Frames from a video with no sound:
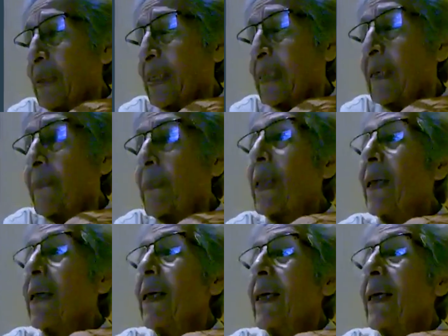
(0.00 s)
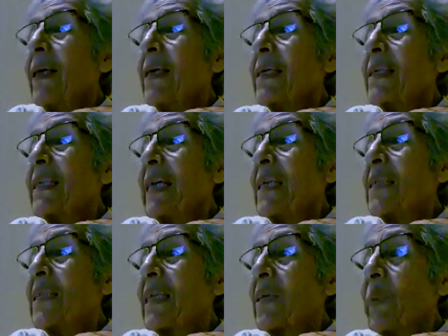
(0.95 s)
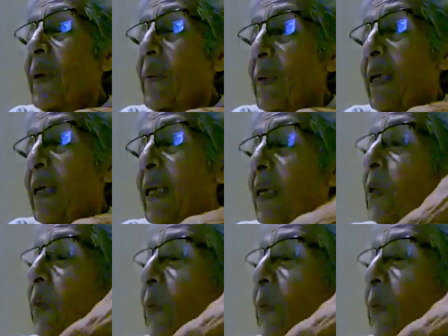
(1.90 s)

was a sense that we are building a new